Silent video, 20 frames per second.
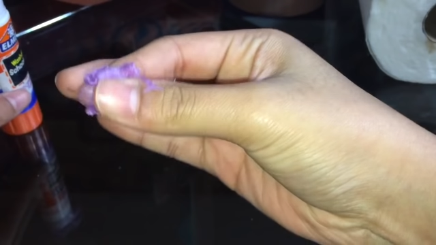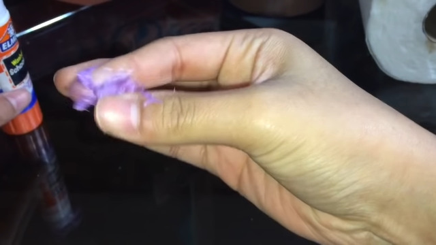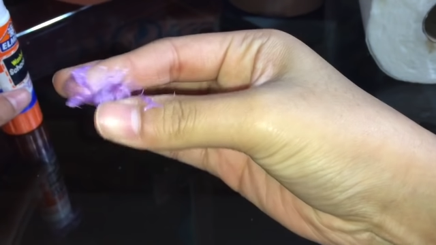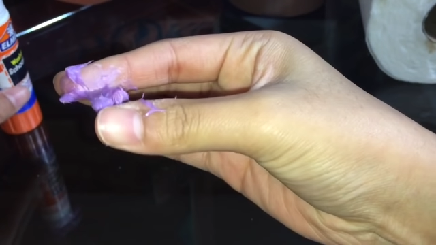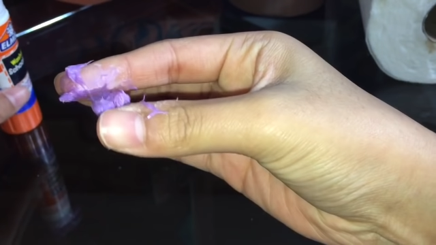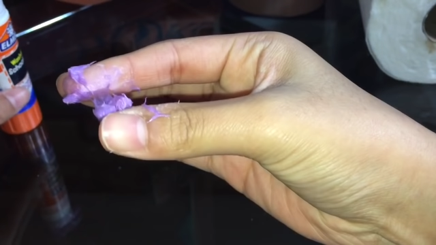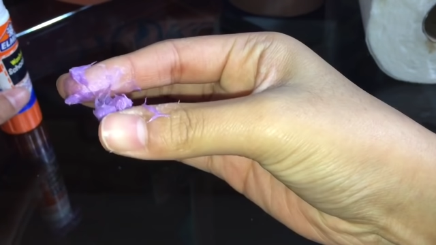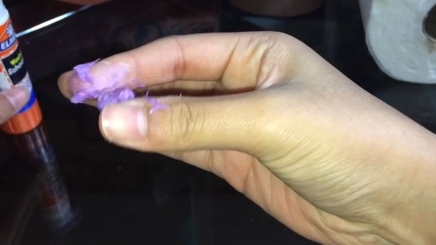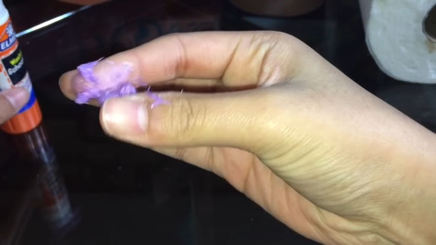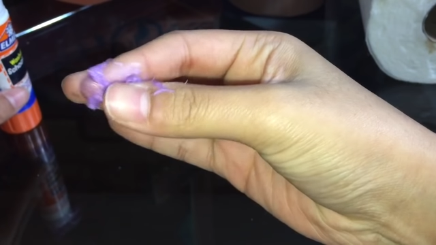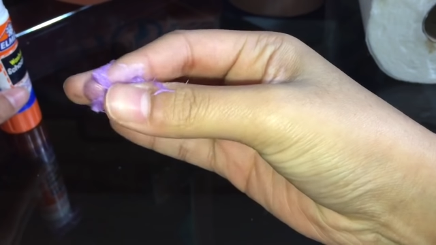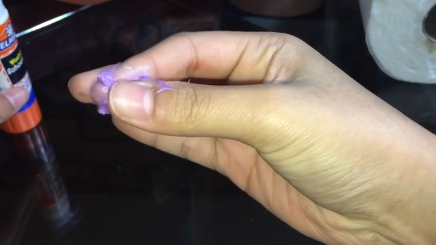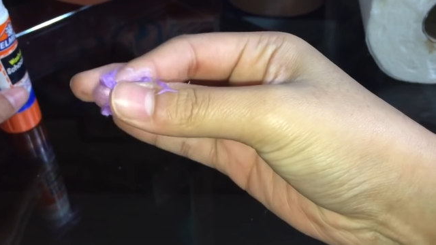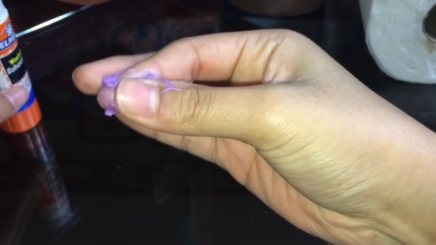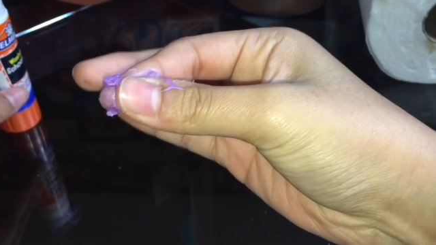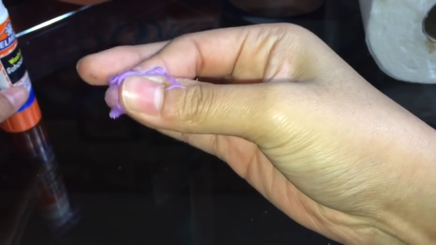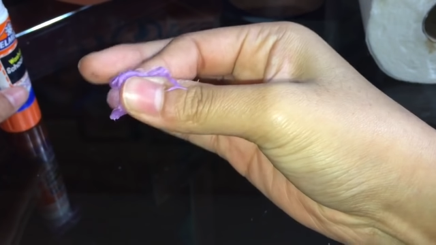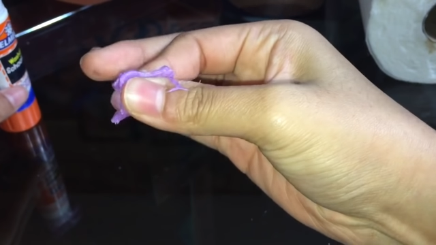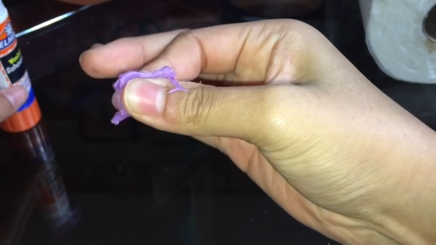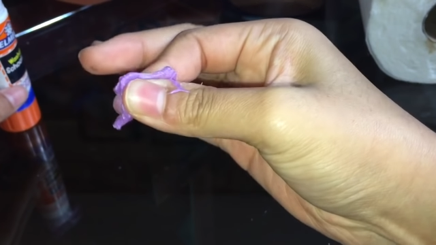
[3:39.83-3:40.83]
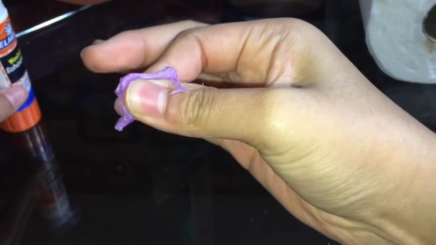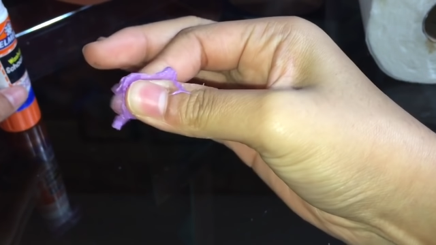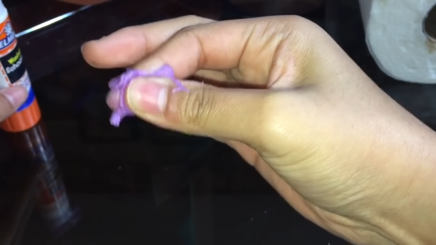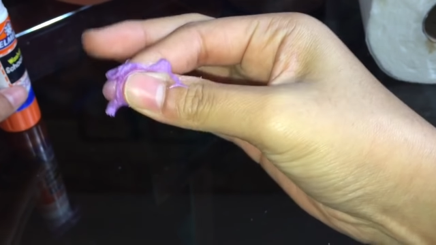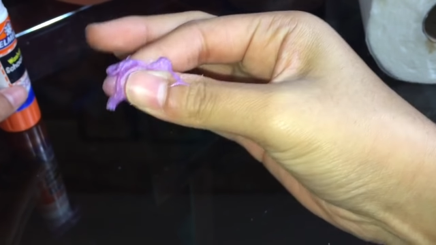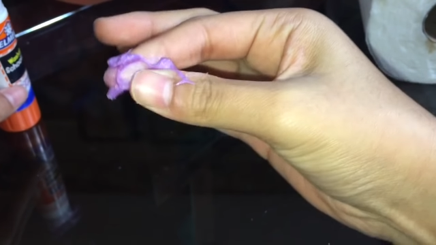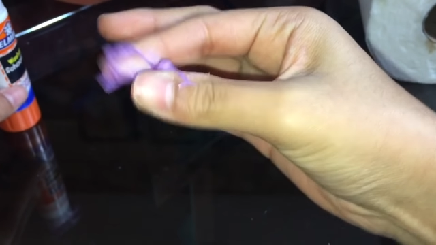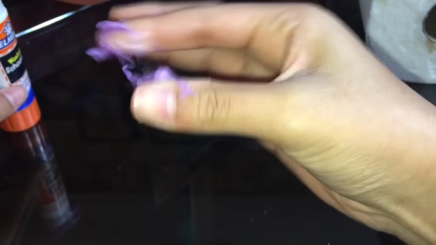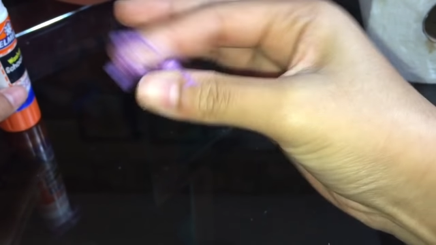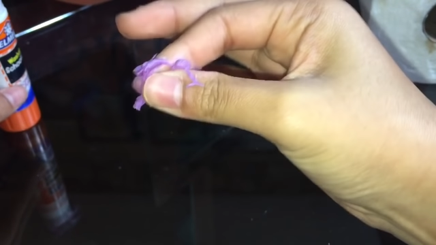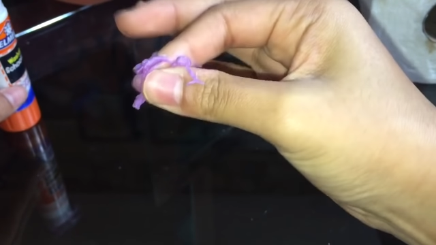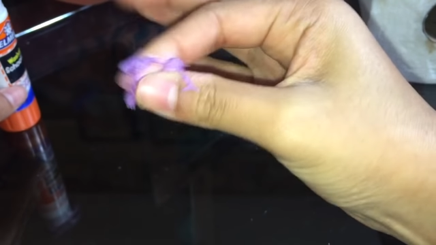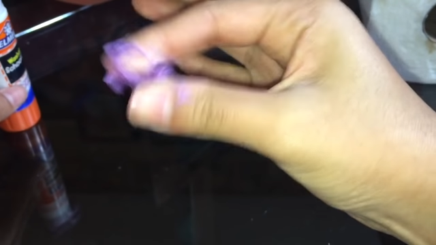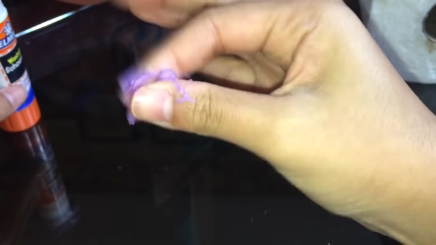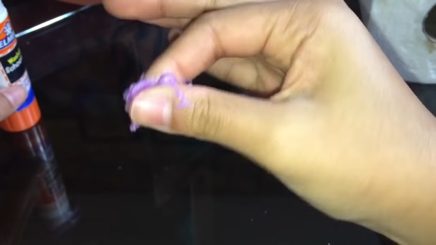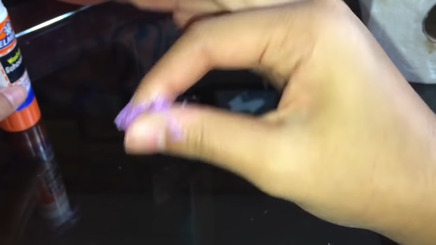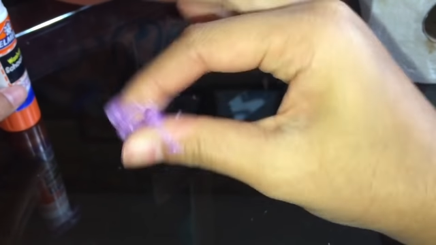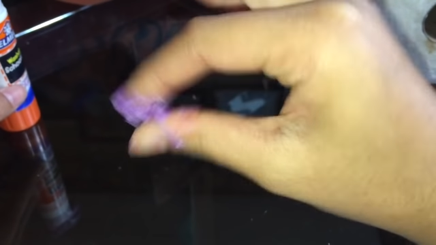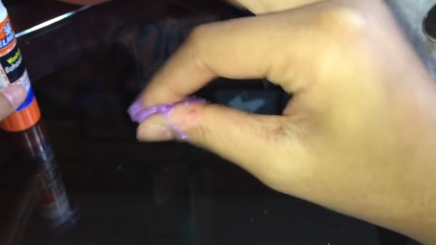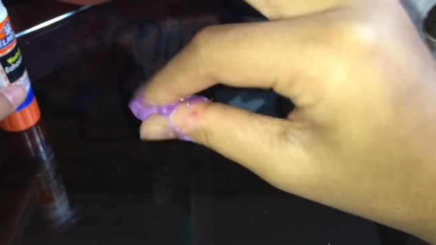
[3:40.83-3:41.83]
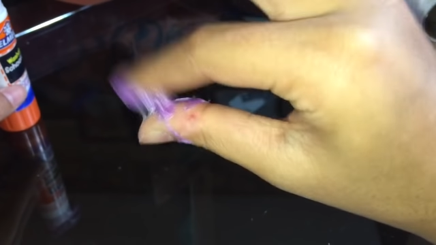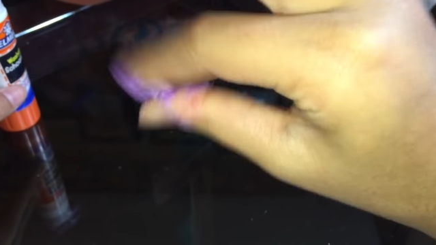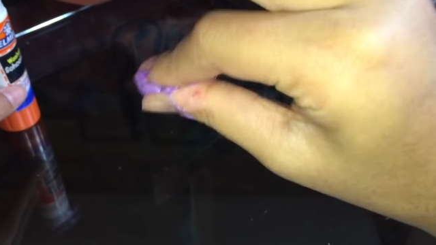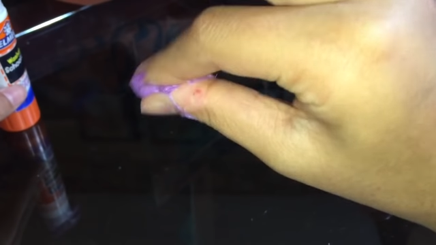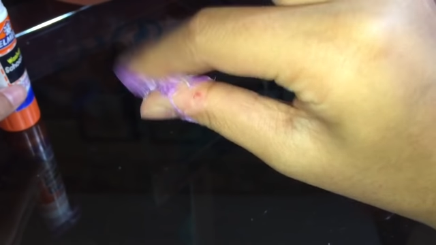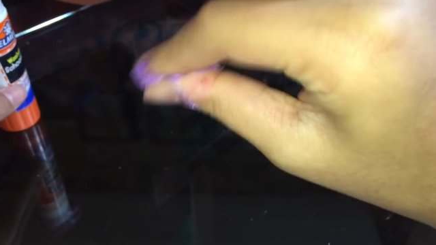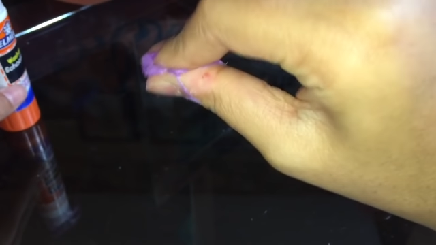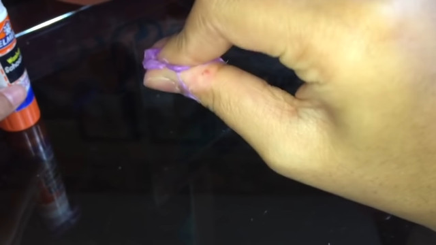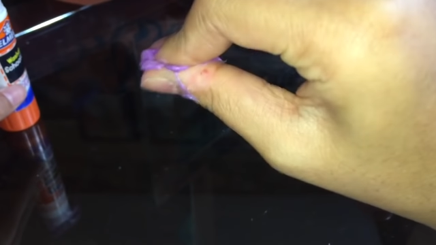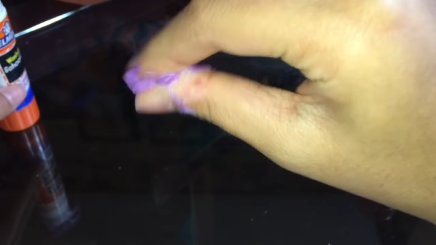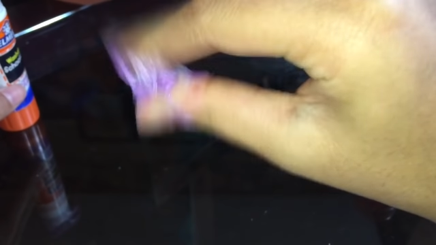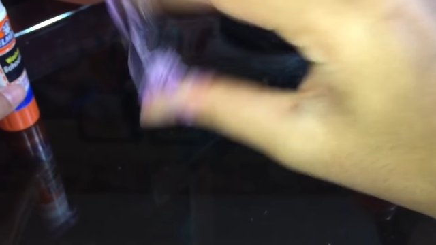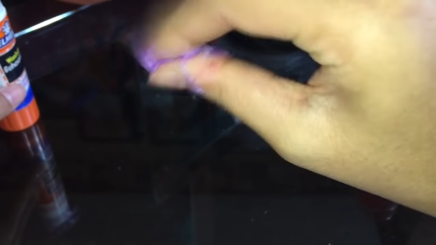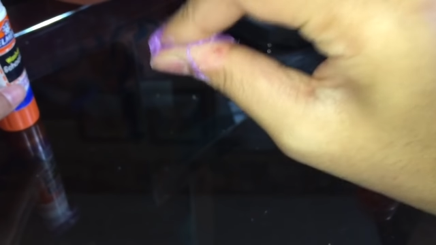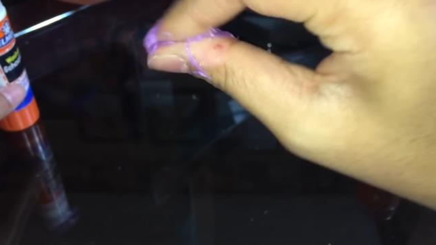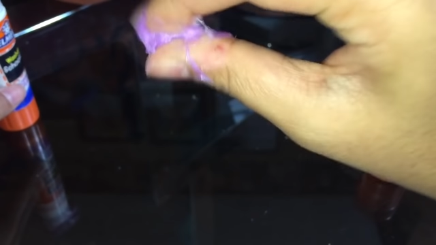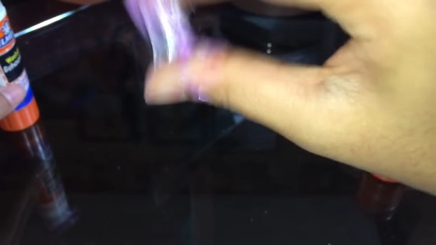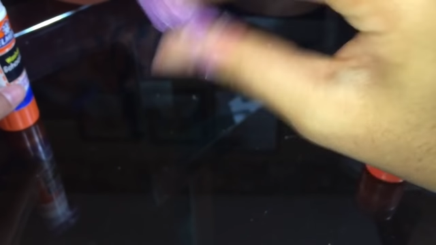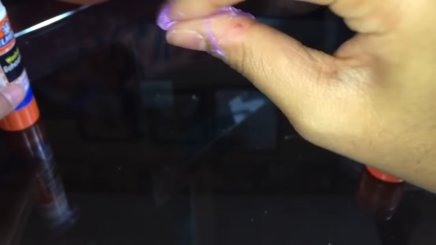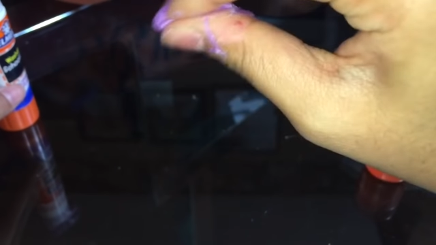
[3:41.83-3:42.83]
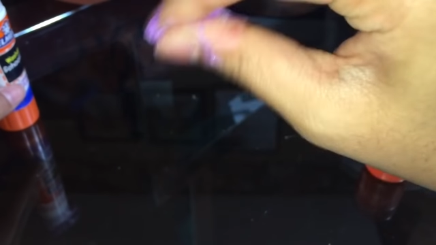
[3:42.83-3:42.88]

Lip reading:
No face is visible, so there are no lips to read.